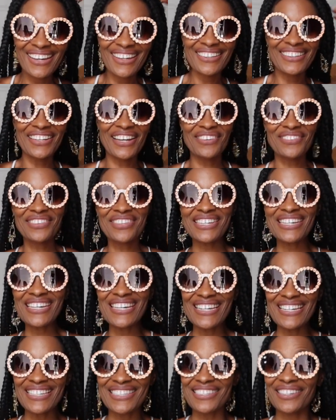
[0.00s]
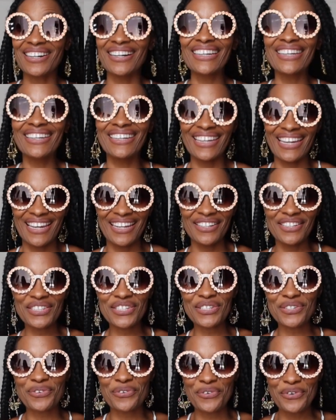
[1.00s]
now these again
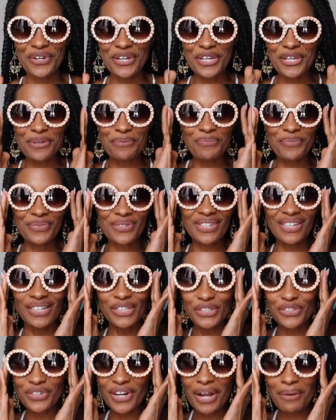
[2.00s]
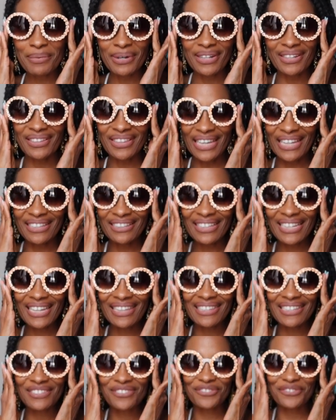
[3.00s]
screams drama. Like look
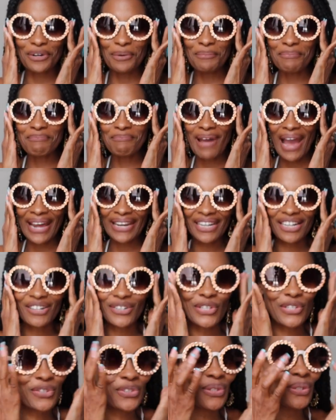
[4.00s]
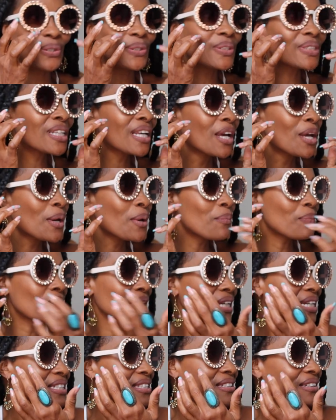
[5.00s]
at these dramatic crystals
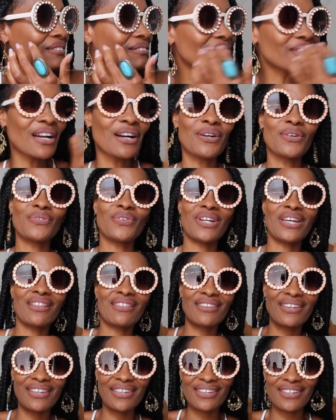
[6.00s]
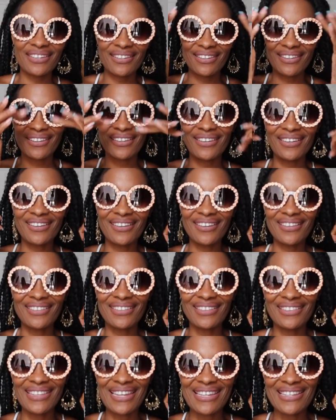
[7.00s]
placed around the
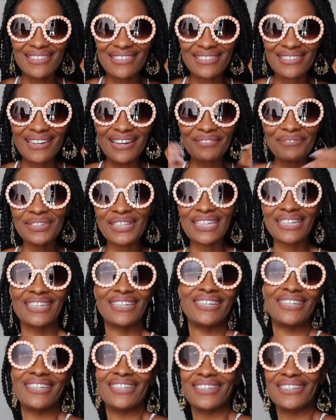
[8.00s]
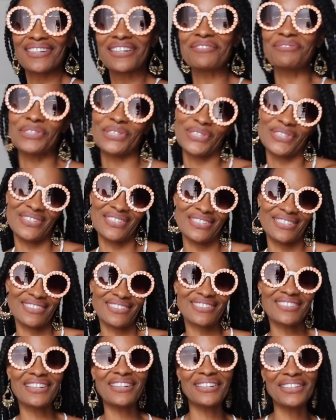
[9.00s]
lens. I mean, come
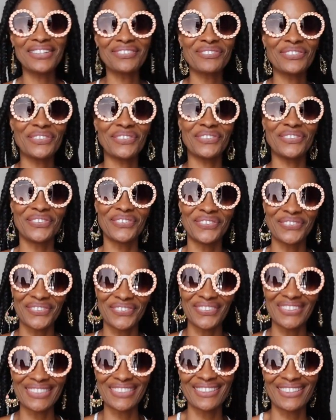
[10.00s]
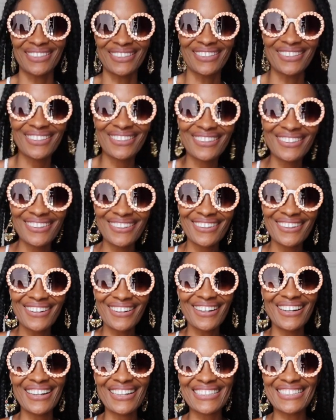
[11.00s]
on, come on.
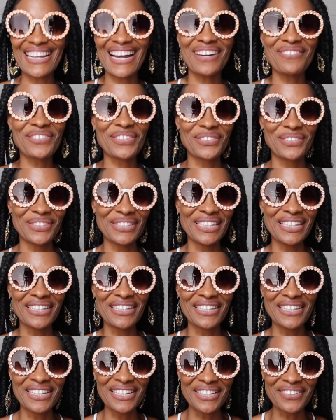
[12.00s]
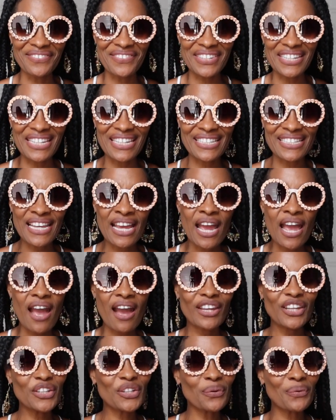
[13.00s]
I absolutely love these.
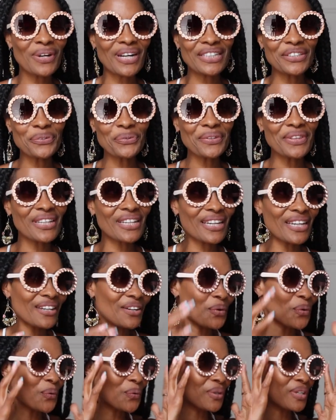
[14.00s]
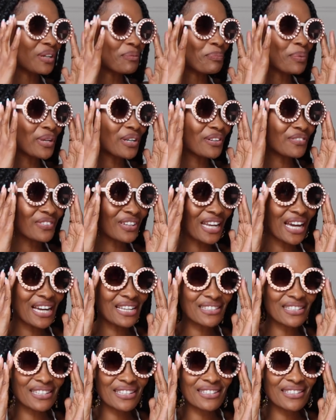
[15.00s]
You know, I don't think I own a pair of
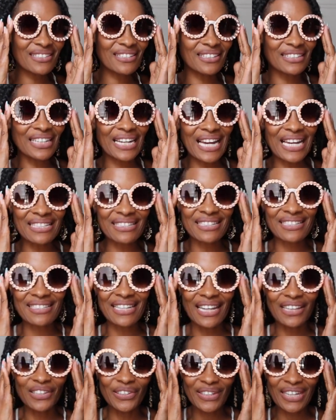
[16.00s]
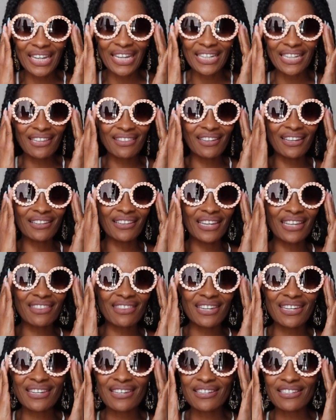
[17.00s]
glasses, sunglasses that look anything like
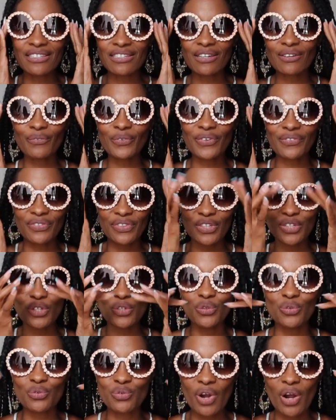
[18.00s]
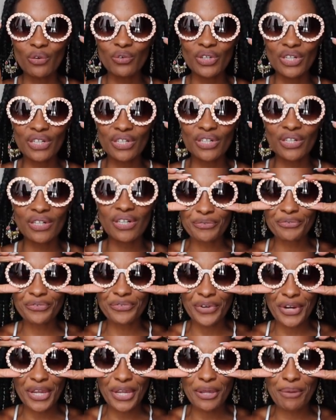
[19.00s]
these with the rounder
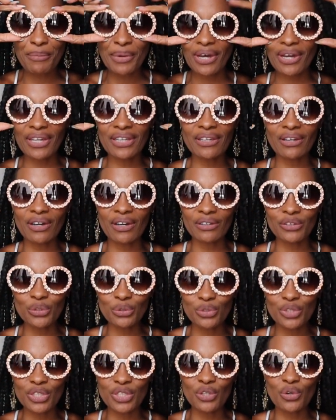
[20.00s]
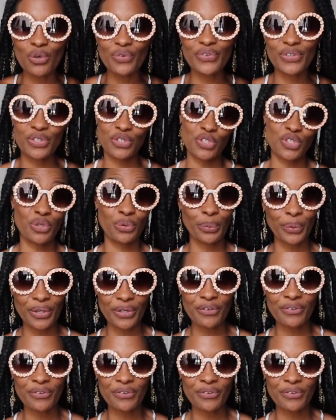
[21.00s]
frame. I usually go for the square